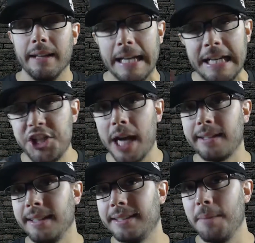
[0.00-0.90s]

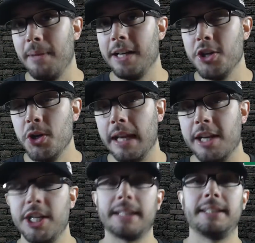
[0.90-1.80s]
injecting somebody new that
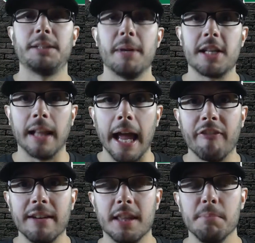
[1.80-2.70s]
injects this much
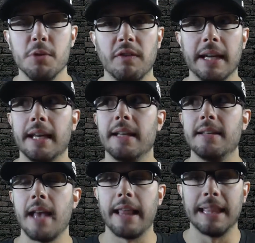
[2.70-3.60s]
life into the movie
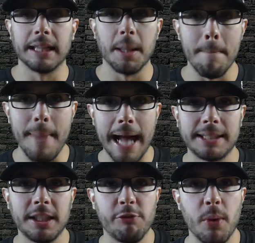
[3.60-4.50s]
is, I think, the
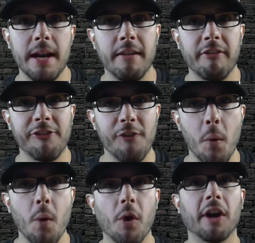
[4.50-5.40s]
massive win
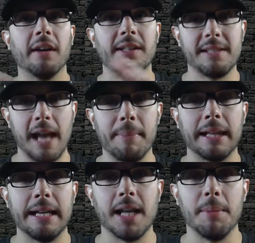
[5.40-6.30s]
for
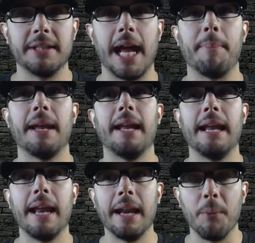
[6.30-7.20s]
Zombieland Double Tap.
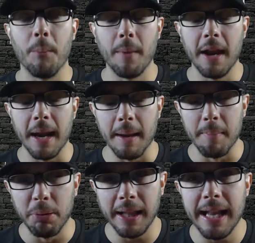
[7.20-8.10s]

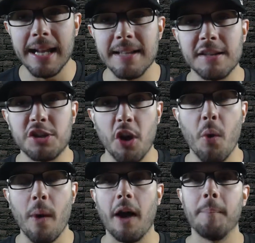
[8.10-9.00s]
it plays so
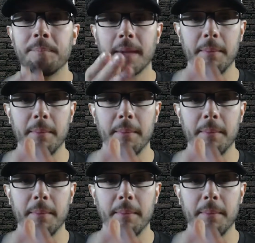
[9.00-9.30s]
well,